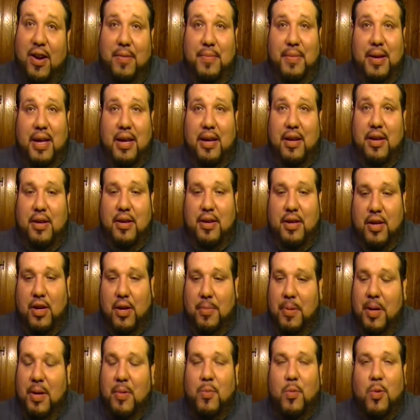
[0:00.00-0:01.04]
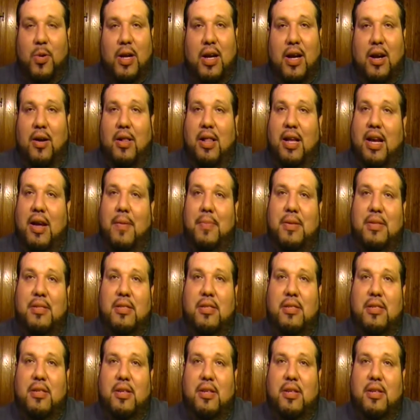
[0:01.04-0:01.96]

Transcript: I'm getting wore out. Like I've been,